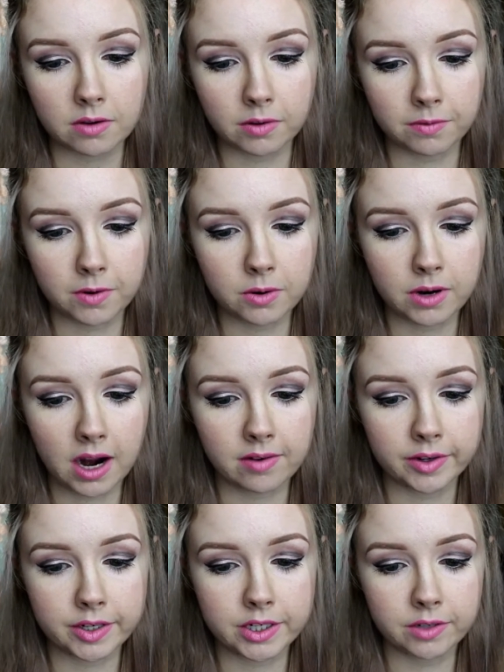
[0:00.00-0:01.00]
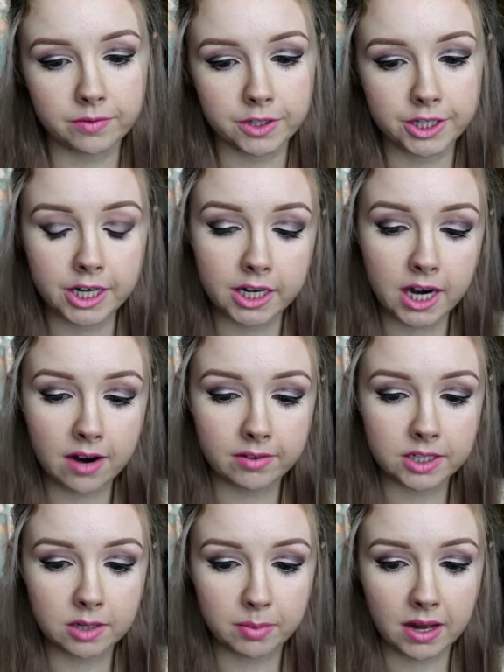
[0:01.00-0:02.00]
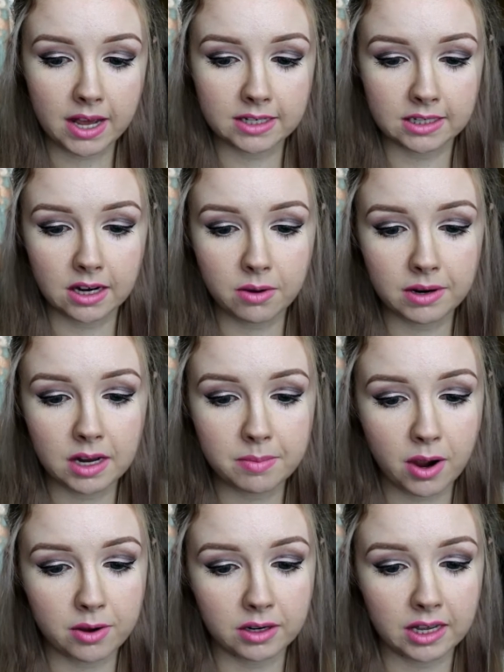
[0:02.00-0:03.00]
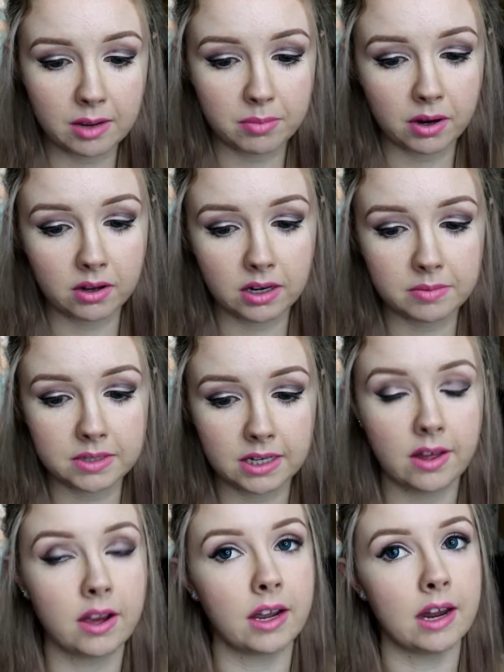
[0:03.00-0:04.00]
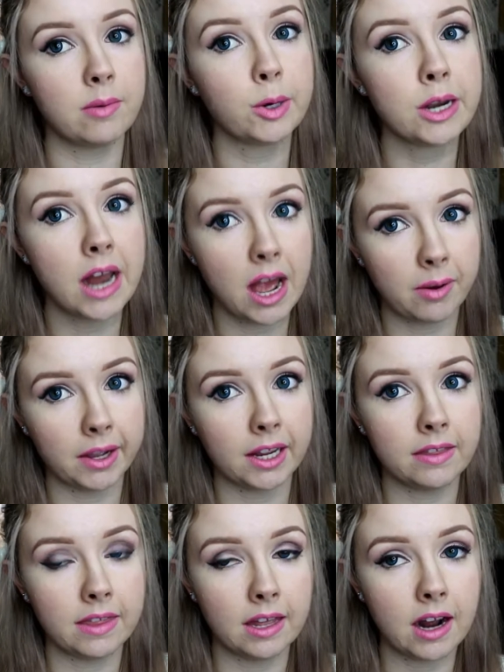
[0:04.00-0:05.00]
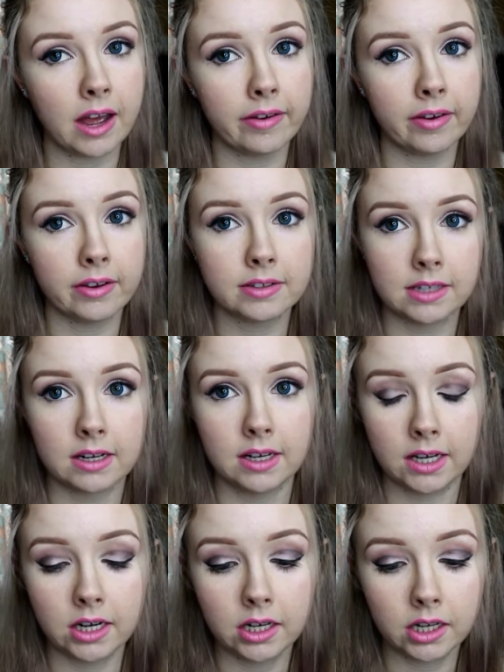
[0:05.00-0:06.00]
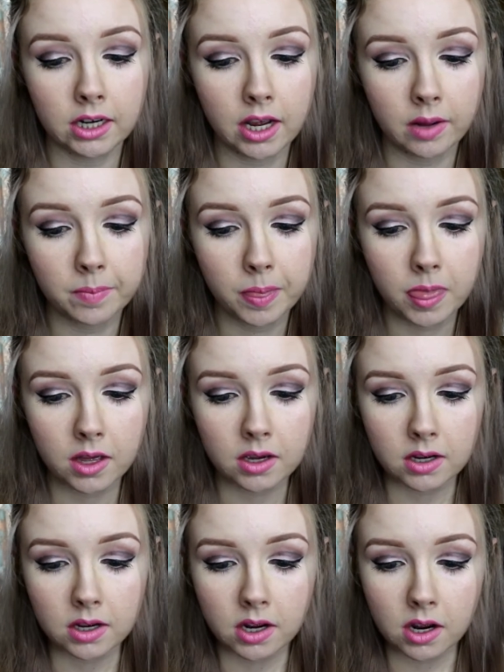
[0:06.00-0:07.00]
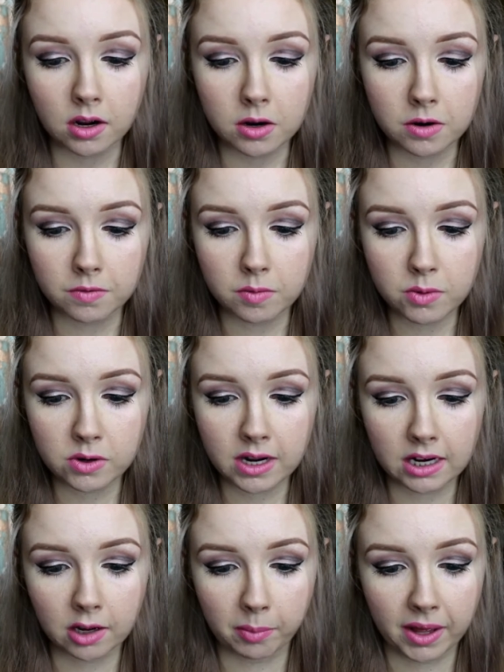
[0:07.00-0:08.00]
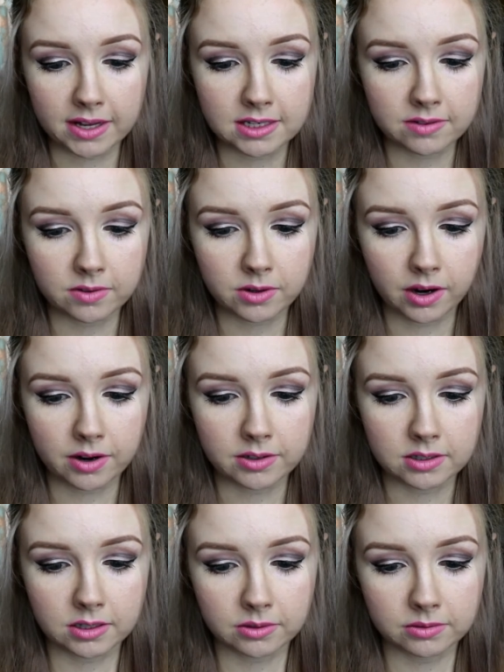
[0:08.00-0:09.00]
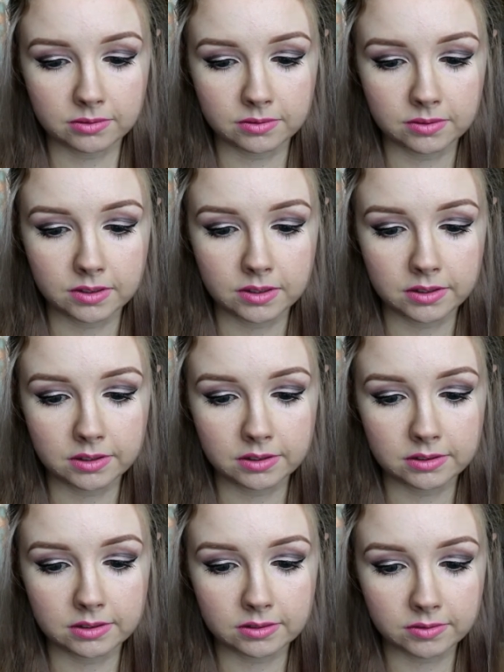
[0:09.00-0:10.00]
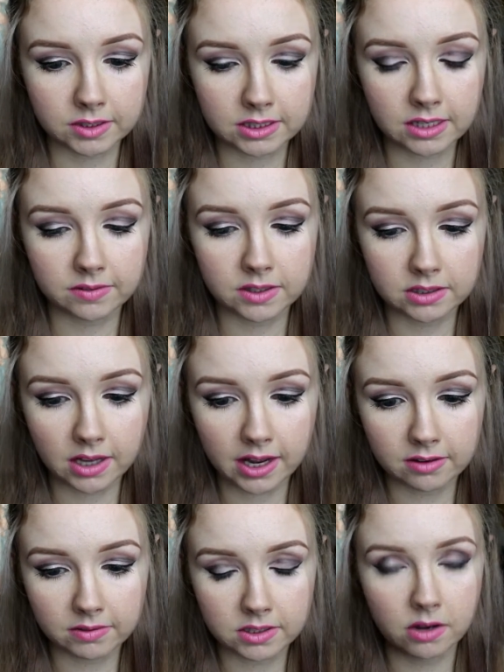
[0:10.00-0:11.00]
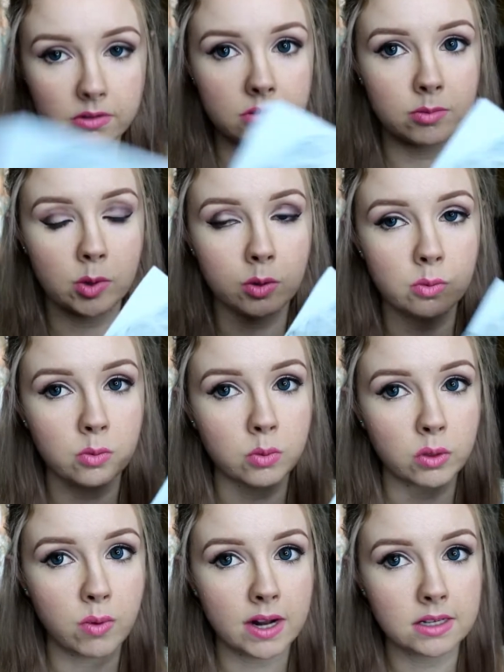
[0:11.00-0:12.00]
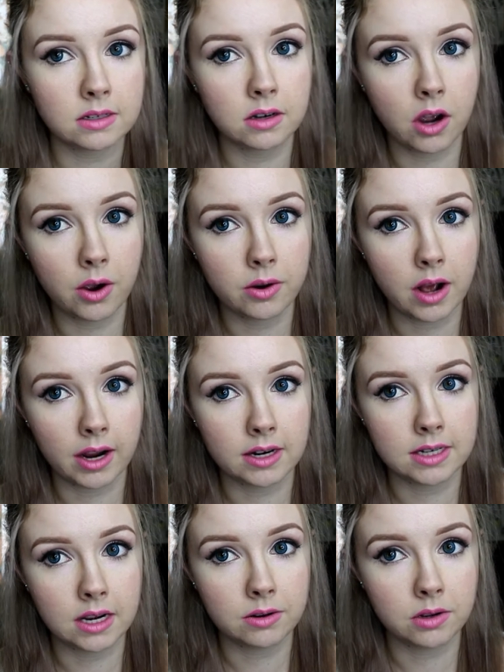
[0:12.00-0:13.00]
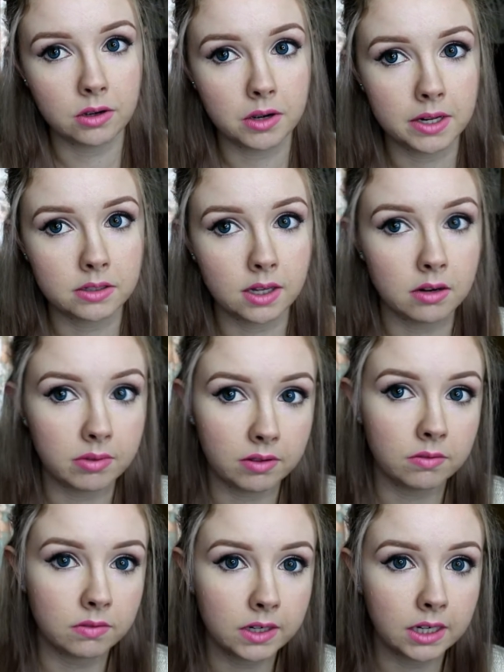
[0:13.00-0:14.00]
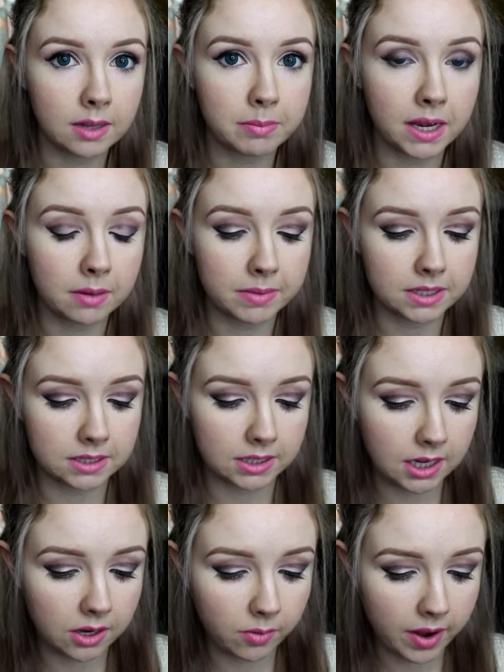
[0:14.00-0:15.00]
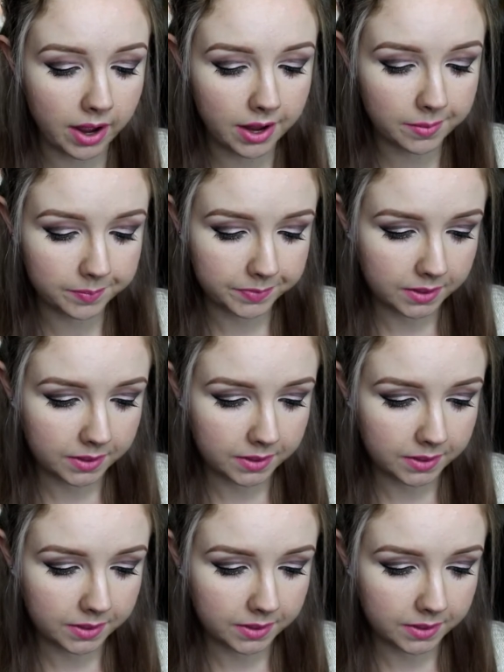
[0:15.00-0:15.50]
For full coverage, for sheer coverage, apply to lower lip only and blot lips together. Okay, well now I get that. I sound like an idiot now. For more colour, apply several coats until it's received desired results. Well, with one coat, I can tell you it's going to be really pigmented anyway.